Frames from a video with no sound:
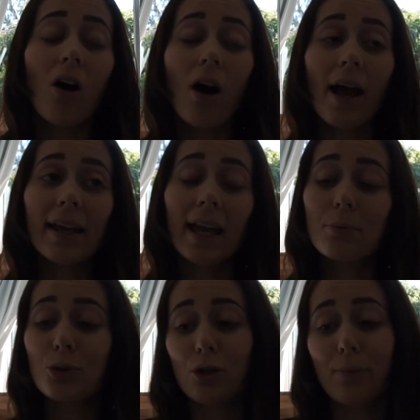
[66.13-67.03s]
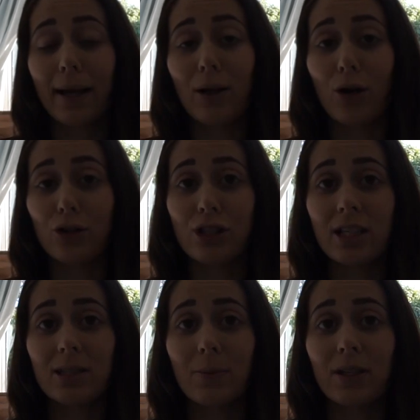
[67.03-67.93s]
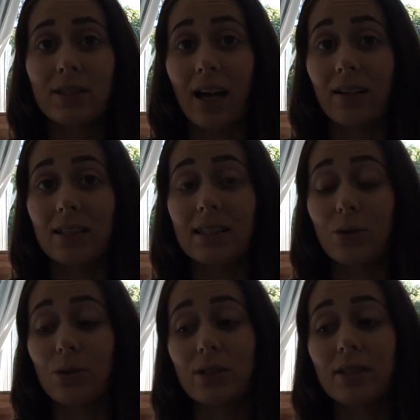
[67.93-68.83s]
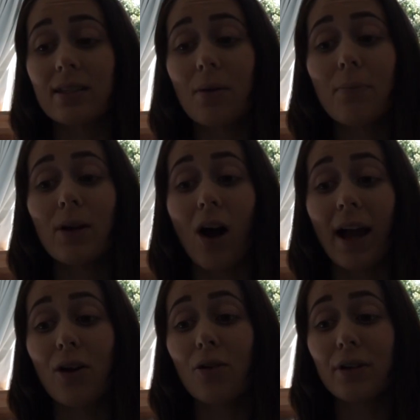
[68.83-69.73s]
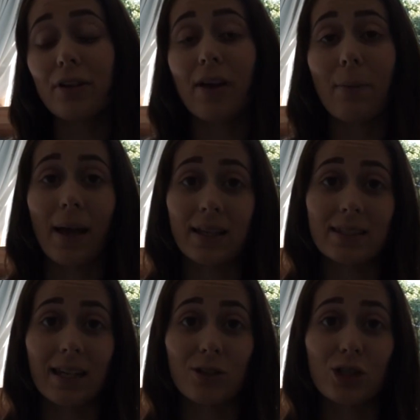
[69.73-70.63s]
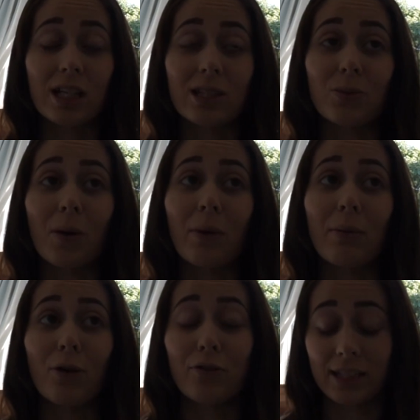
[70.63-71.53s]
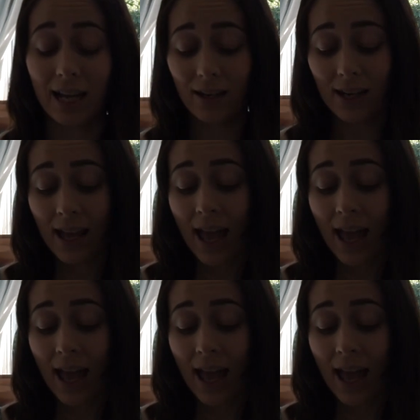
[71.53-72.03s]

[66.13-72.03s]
I kept all of my cot sheets because Hunter still uses them, but I got rid of our bassinet sheets when we moved down